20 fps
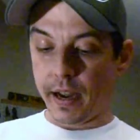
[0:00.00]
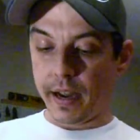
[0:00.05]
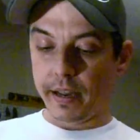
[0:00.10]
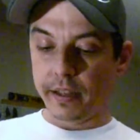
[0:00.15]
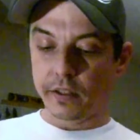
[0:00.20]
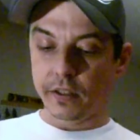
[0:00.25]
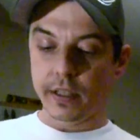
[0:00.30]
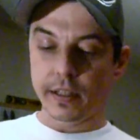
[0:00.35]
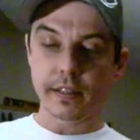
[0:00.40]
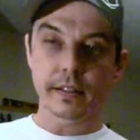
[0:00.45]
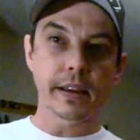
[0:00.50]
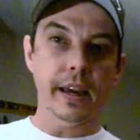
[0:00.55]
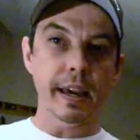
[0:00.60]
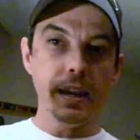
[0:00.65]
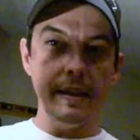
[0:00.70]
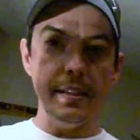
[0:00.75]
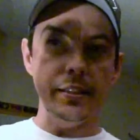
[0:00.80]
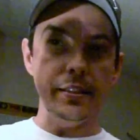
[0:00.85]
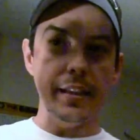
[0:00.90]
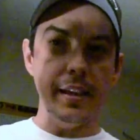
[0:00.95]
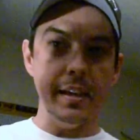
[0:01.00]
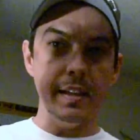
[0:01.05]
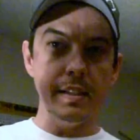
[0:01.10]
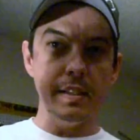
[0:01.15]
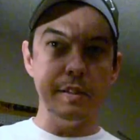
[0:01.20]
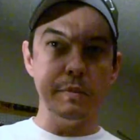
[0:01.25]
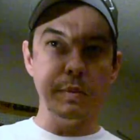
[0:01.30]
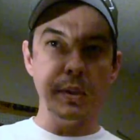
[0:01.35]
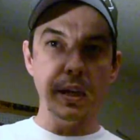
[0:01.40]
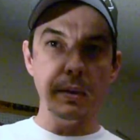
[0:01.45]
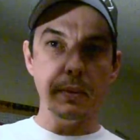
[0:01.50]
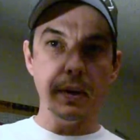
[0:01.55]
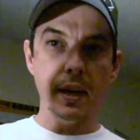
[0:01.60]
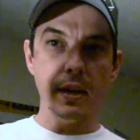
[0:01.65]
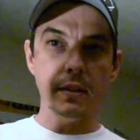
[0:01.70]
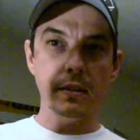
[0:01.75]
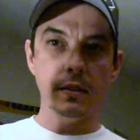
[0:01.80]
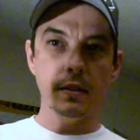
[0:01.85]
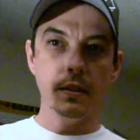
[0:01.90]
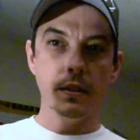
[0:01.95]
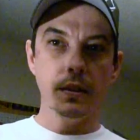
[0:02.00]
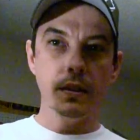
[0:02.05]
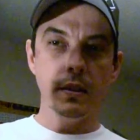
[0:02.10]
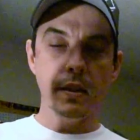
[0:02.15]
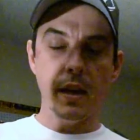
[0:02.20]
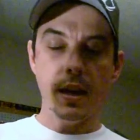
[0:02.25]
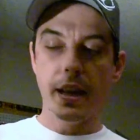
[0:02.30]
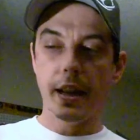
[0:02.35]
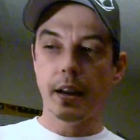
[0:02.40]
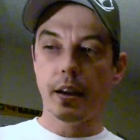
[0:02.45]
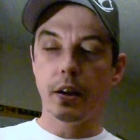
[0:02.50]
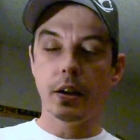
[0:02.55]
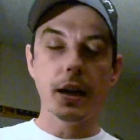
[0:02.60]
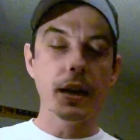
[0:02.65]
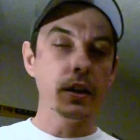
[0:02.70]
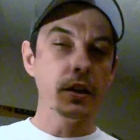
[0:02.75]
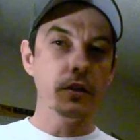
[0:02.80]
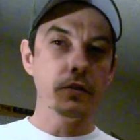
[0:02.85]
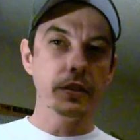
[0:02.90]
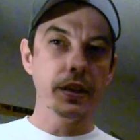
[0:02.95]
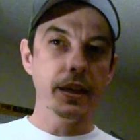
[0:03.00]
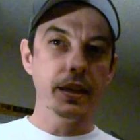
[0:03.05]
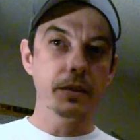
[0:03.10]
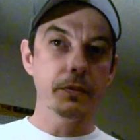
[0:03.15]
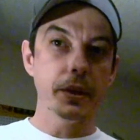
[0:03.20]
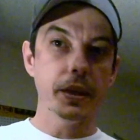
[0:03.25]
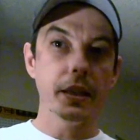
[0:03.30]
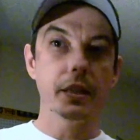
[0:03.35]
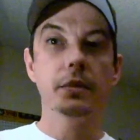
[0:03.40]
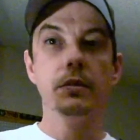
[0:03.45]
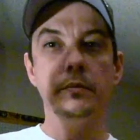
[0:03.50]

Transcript: You'll get this handy dandy spray bottle. I'll go over that in a minute.